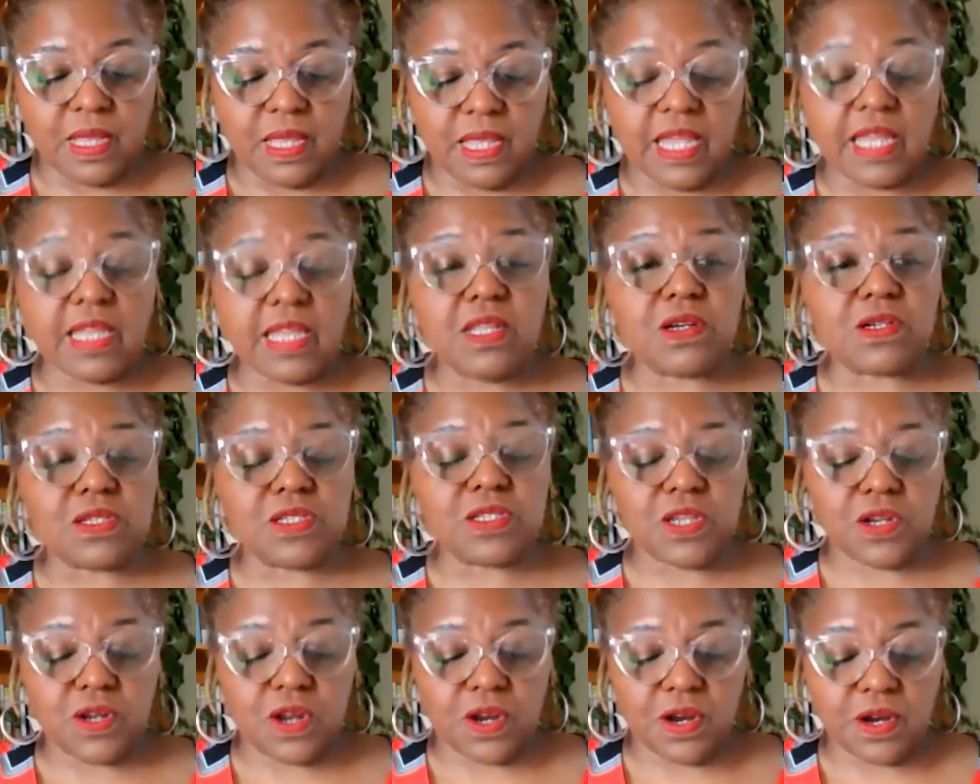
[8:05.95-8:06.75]
He
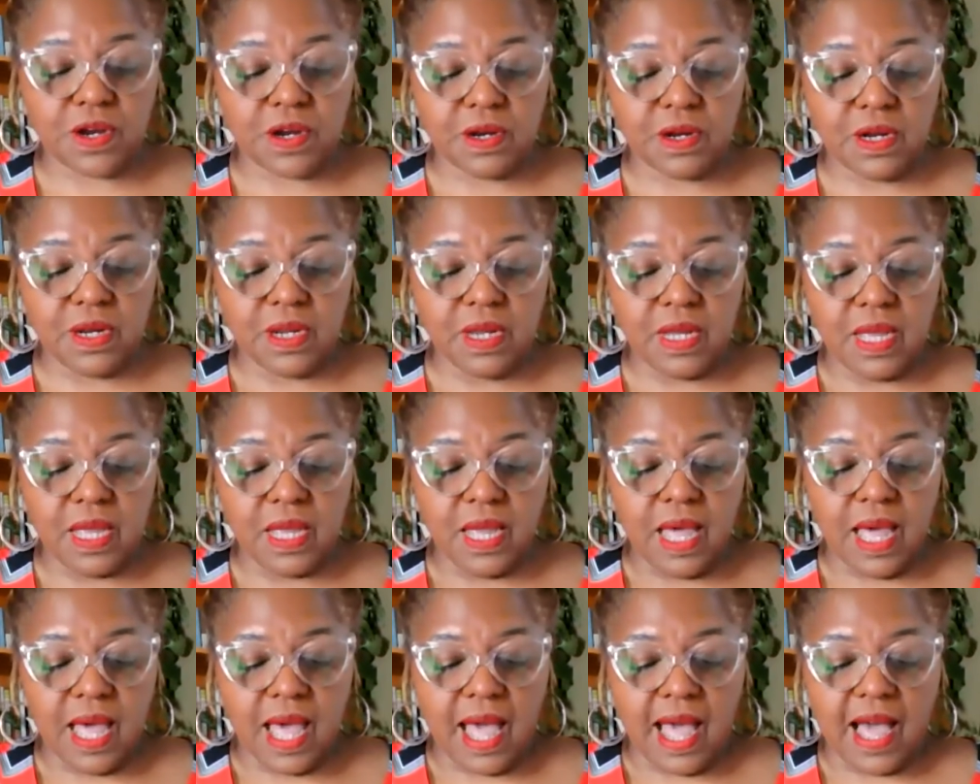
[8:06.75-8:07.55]
looked at her.
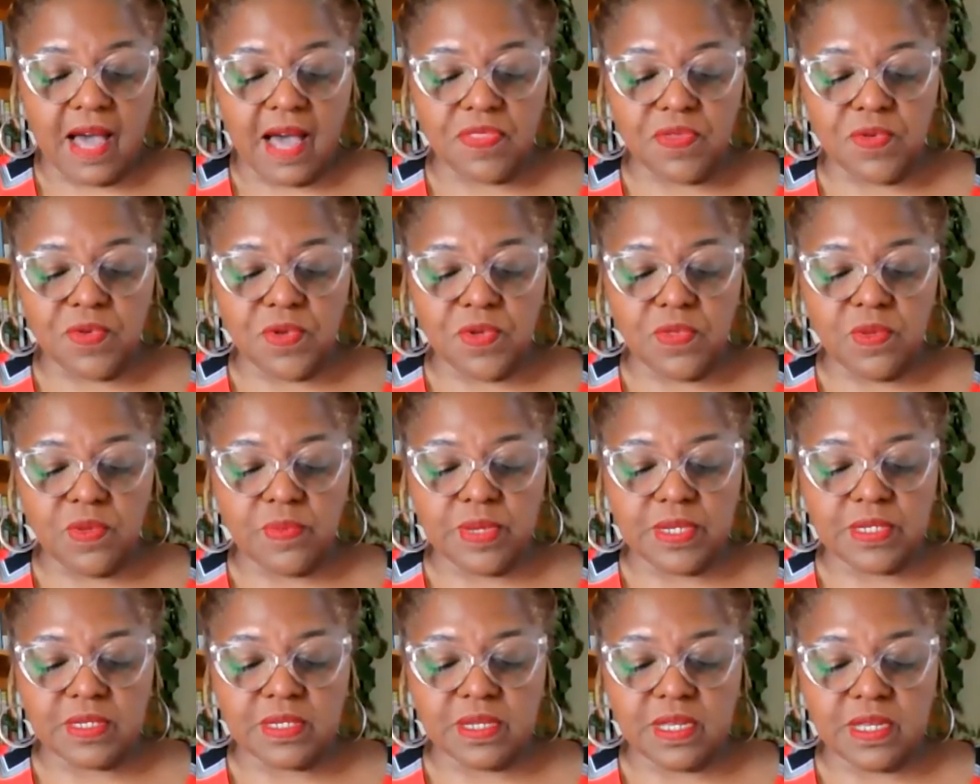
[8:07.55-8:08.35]
I threw the
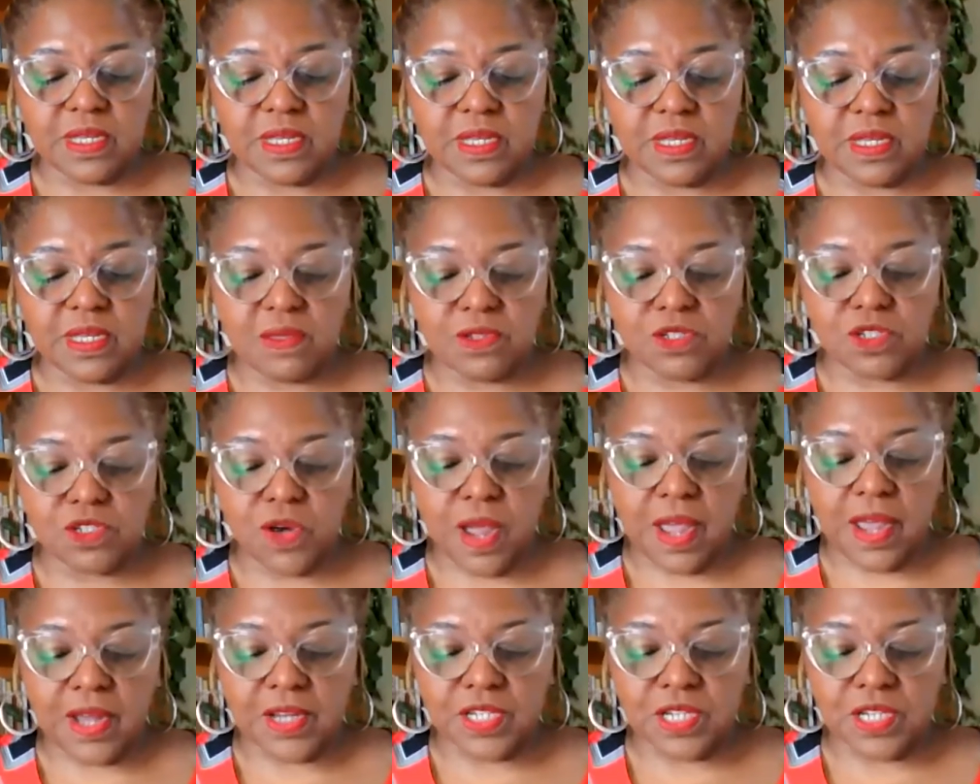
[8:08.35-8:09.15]
biscuits in the
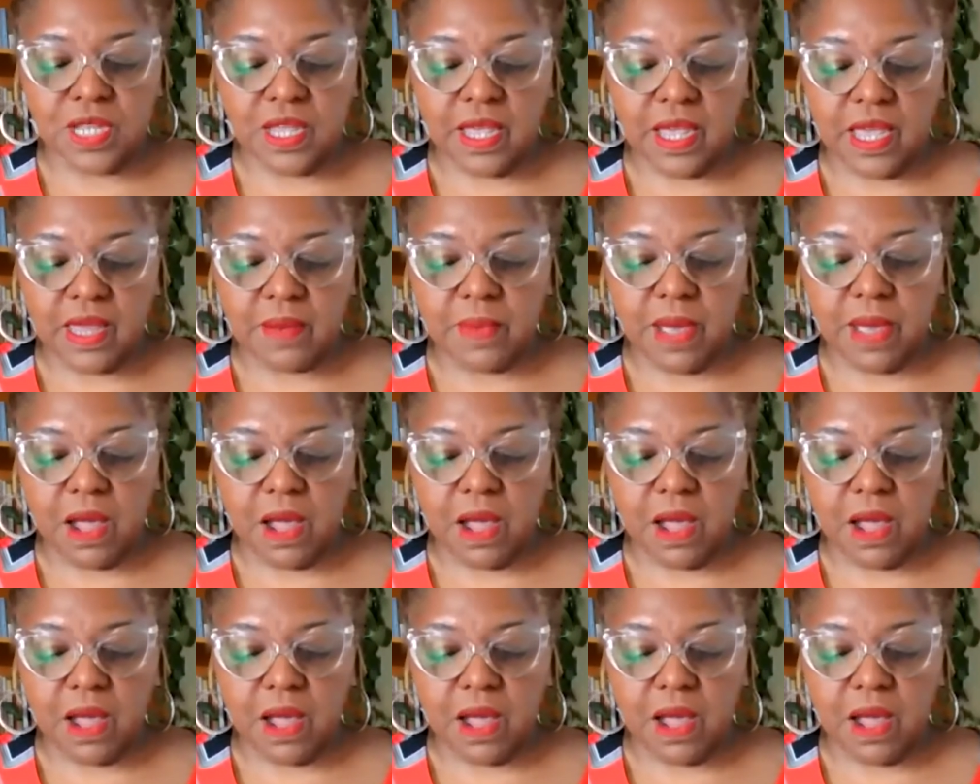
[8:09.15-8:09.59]
trash can.